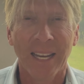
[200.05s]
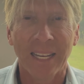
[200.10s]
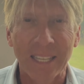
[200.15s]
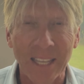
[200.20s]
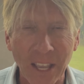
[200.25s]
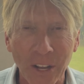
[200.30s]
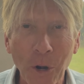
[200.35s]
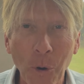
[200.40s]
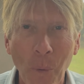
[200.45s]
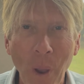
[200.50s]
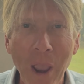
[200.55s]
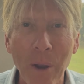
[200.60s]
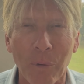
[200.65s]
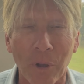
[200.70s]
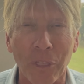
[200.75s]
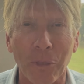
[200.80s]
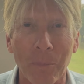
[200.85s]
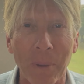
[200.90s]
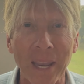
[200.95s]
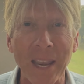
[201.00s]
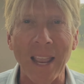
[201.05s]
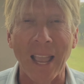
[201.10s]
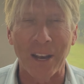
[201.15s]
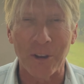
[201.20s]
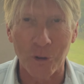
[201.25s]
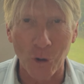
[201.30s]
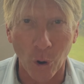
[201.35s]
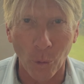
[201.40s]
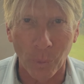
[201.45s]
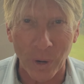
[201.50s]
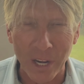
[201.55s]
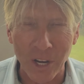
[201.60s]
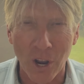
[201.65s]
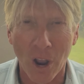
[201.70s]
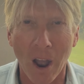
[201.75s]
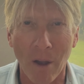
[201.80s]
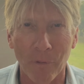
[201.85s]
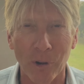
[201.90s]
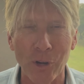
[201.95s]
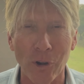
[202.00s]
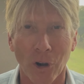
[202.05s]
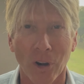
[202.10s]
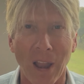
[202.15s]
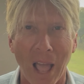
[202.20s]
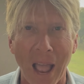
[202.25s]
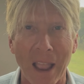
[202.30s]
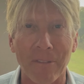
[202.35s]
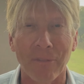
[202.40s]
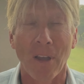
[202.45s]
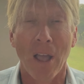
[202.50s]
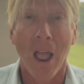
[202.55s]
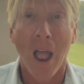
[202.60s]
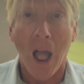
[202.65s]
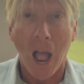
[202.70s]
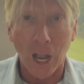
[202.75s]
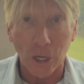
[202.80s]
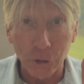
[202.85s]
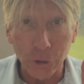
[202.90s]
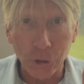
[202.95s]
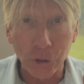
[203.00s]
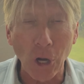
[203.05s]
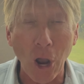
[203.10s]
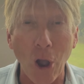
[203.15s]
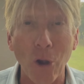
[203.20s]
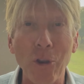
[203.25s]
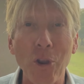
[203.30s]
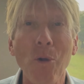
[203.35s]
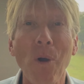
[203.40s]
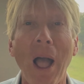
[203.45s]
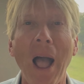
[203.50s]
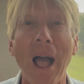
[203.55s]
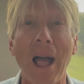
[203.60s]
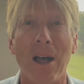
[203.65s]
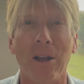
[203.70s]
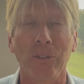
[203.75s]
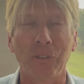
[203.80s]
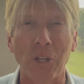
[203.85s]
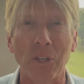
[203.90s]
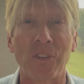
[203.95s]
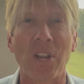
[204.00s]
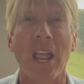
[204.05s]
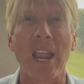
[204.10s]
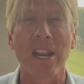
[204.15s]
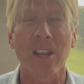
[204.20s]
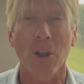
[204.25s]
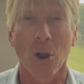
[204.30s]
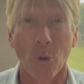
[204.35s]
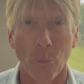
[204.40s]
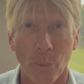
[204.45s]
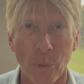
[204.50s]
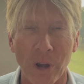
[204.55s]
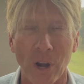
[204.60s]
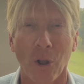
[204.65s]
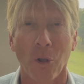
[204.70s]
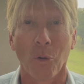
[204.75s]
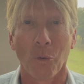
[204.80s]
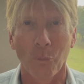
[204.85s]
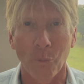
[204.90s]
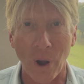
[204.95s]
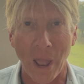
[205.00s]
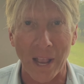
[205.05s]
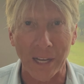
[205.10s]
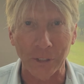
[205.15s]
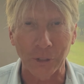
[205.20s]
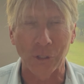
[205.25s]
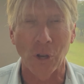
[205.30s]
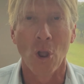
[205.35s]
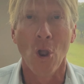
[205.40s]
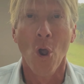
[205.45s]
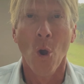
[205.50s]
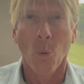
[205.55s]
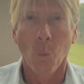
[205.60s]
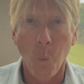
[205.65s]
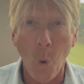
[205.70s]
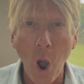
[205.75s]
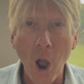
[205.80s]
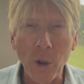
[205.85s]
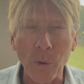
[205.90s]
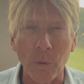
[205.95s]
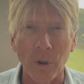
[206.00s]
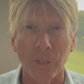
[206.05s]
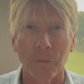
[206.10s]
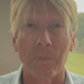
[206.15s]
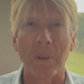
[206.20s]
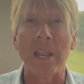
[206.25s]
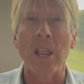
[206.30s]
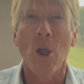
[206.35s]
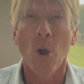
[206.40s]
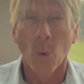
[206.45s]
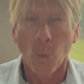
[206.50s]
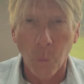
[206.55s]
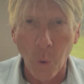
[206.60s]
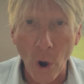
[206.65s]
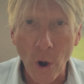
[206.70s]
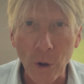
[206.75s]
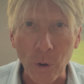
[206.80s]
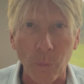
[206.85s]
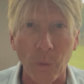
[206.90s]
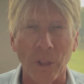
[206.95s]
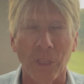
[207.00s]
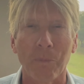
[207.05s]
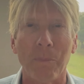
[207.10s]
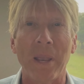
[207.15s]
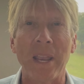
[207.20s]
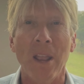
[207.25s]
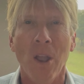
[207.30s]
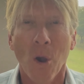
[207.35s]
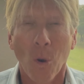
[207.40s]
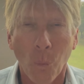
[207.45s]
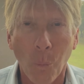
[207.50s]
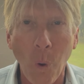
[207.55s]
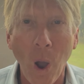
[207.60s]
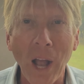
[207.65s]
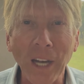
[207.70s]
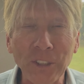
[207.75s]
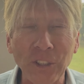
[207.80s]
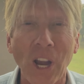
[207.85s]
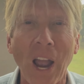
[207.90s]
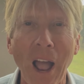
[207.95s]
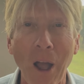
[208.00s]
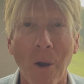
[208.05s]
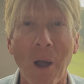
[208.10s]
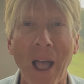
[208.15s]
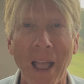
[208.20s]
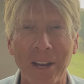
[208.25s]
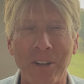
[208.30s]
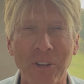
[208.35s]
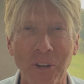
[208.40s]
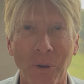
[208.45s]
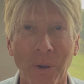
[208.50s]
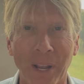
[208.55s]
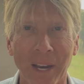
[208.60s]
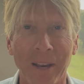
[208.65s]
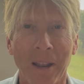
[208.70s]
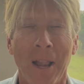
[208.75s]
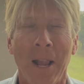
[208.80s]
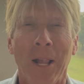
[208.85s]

Get away with me and you'll recover your life. I'll show you how to take a real rest. Walk with me, work with me, watch how I do it.